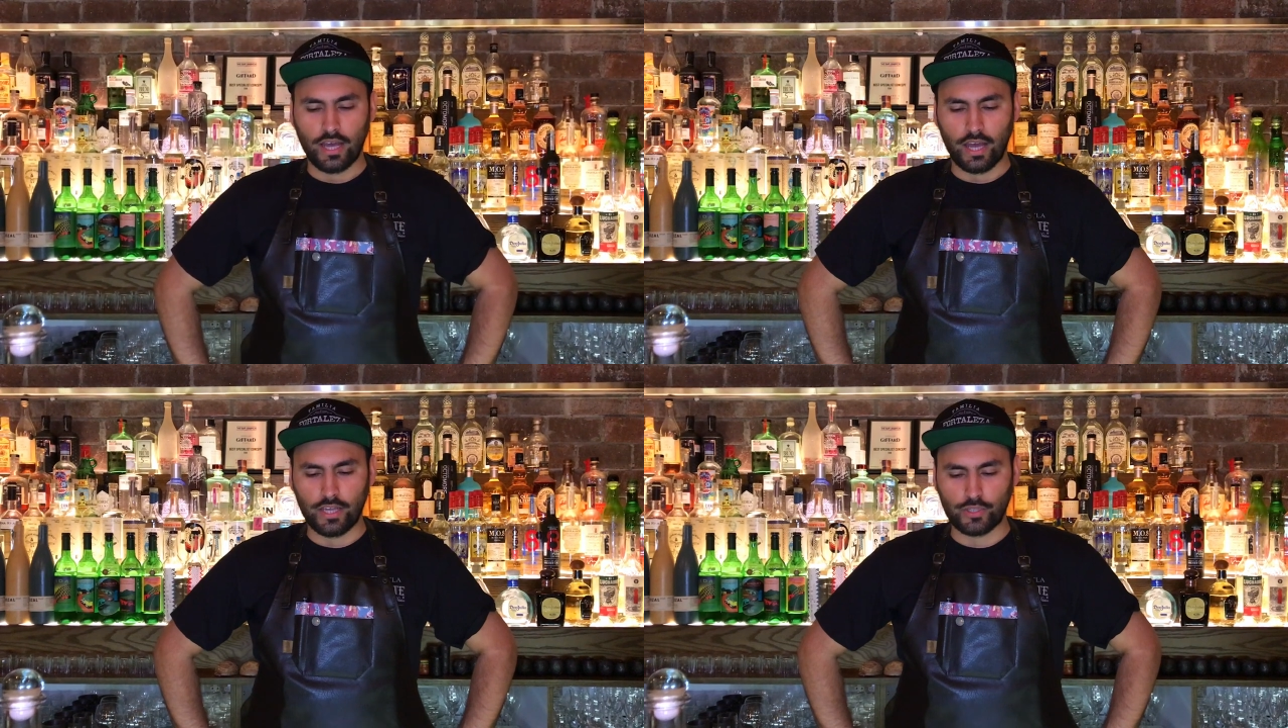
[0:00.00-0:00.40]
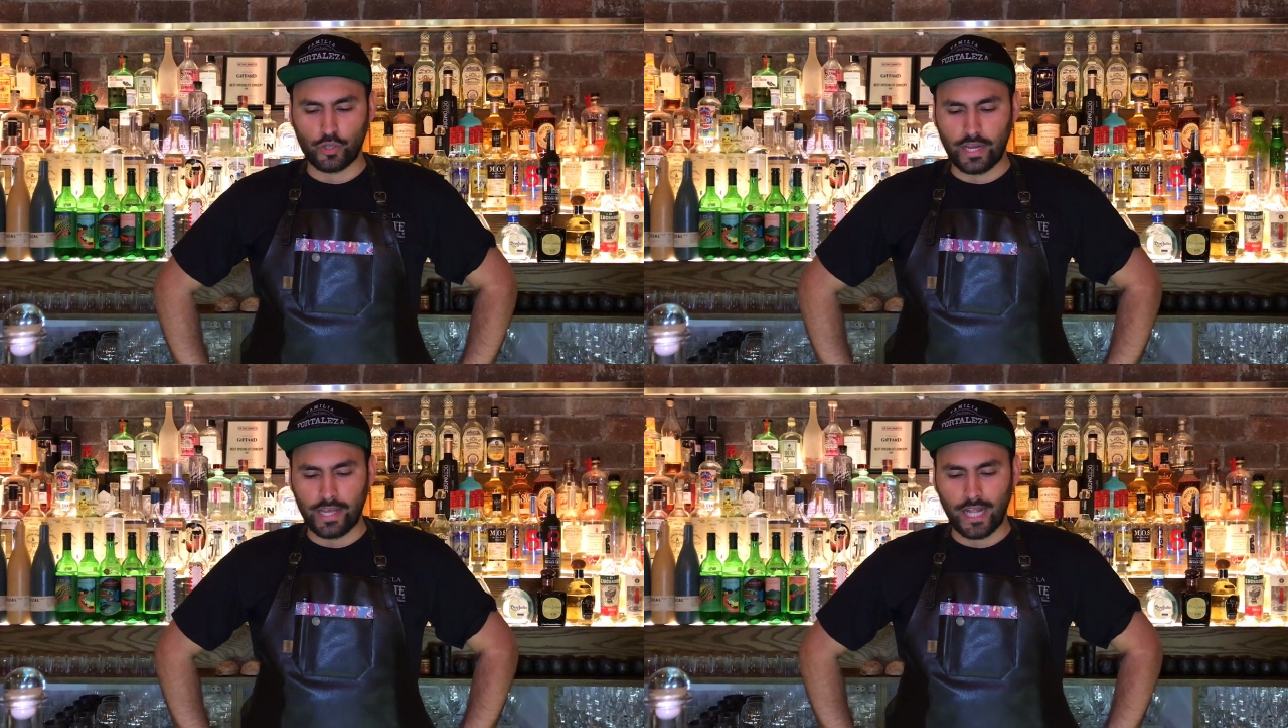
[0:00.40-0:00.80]
And
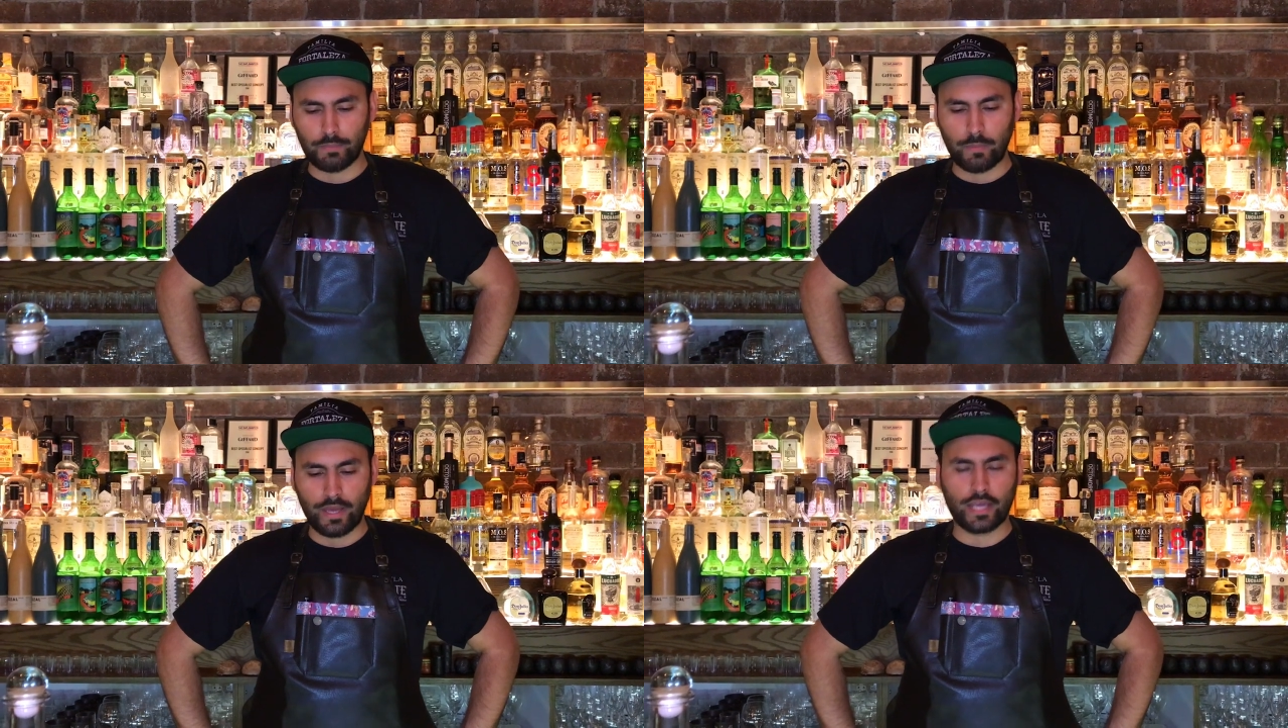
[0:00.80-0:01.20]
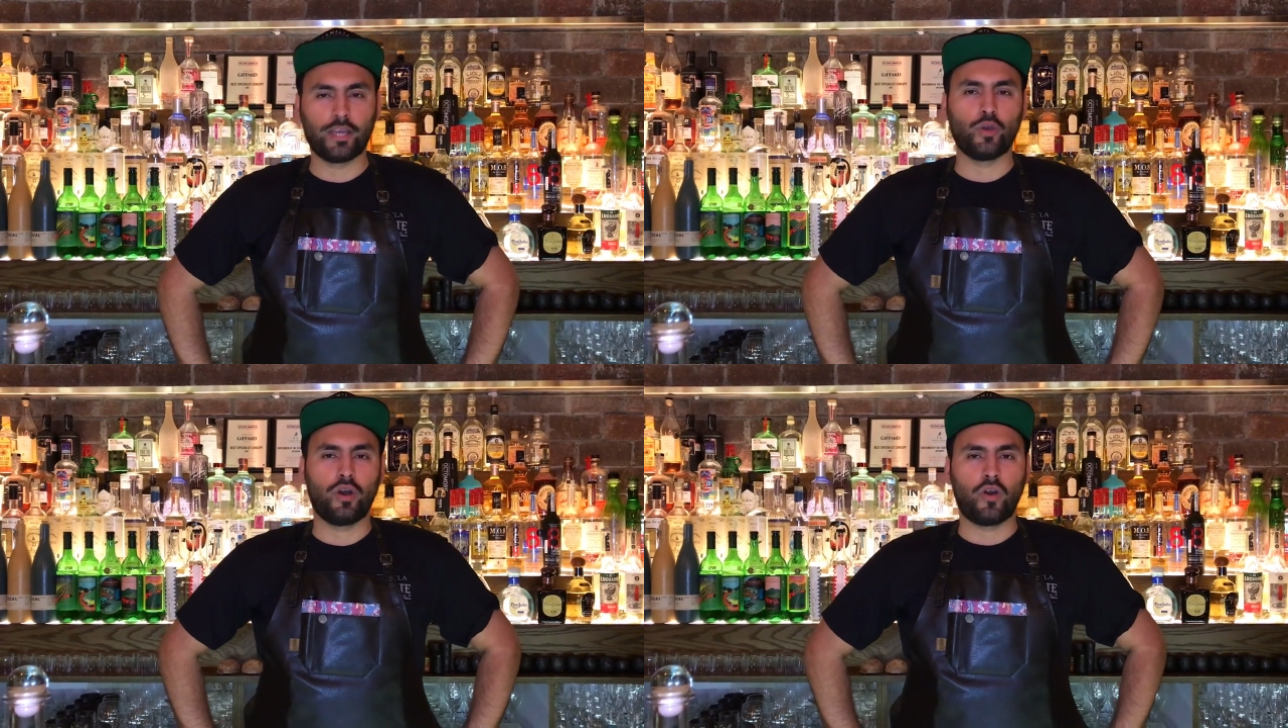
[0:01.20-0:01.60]
today I'll be
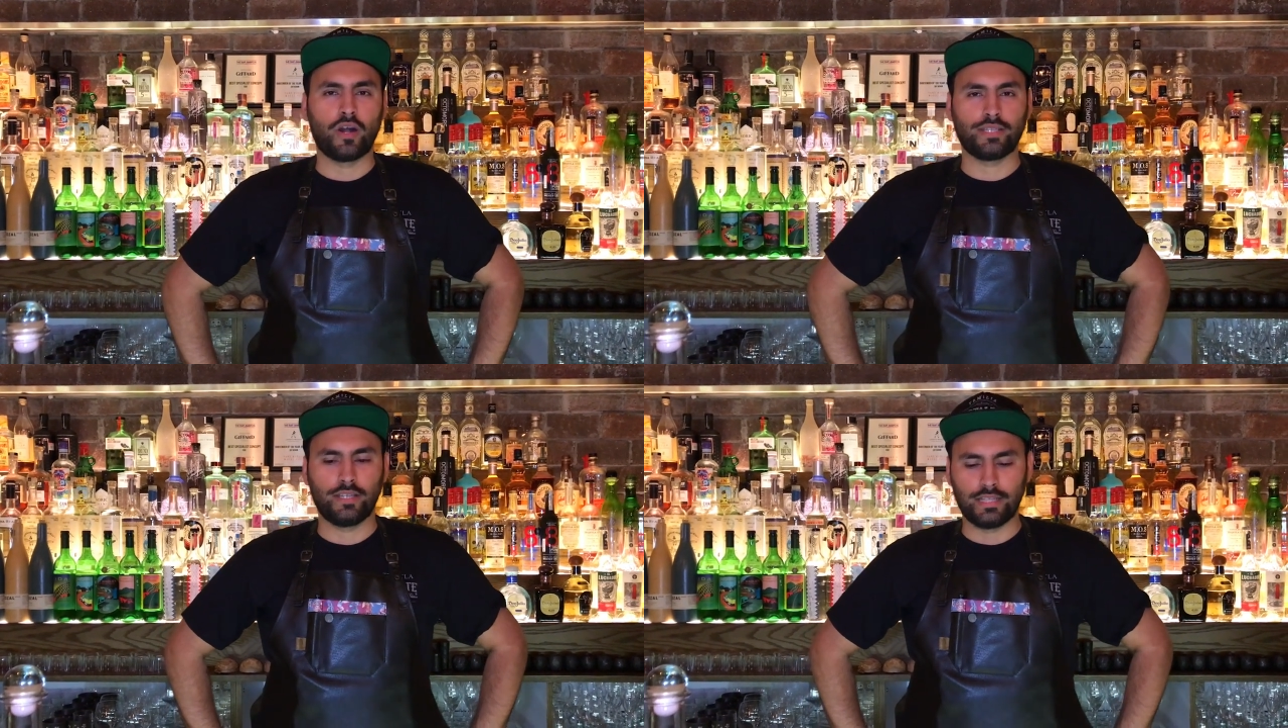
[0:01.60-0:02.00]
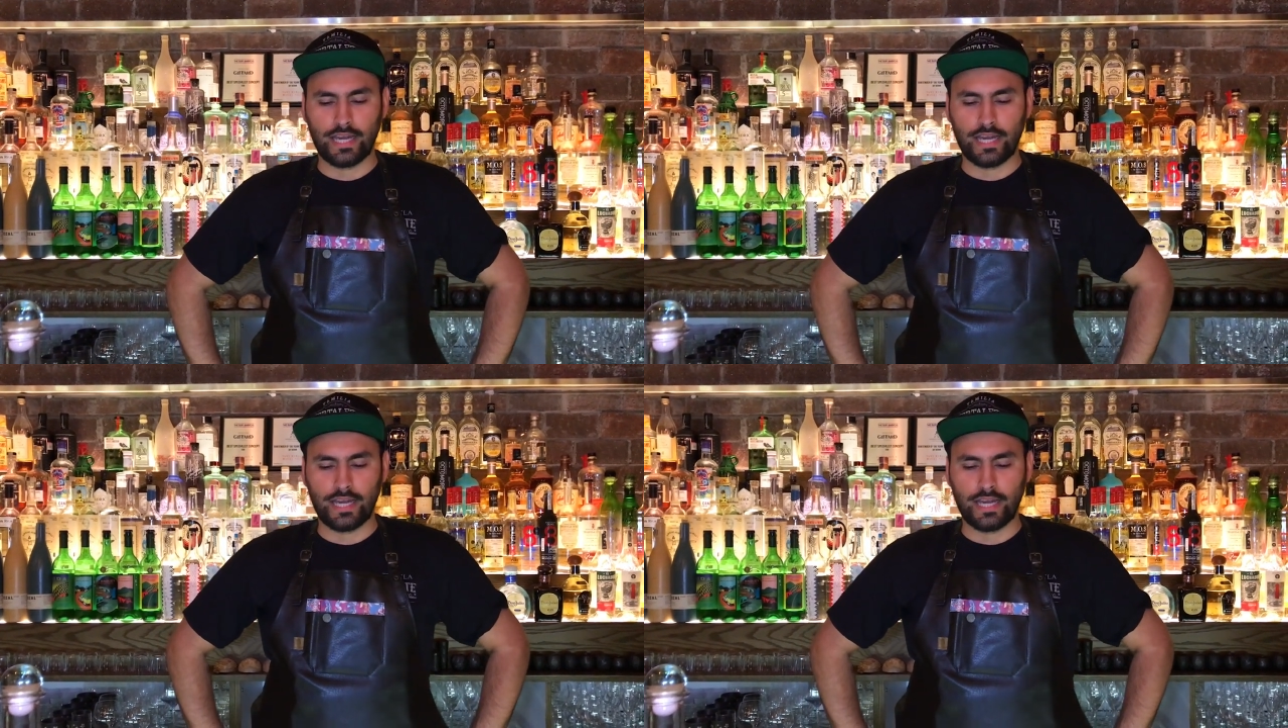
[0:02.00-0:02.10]
making you a cocktail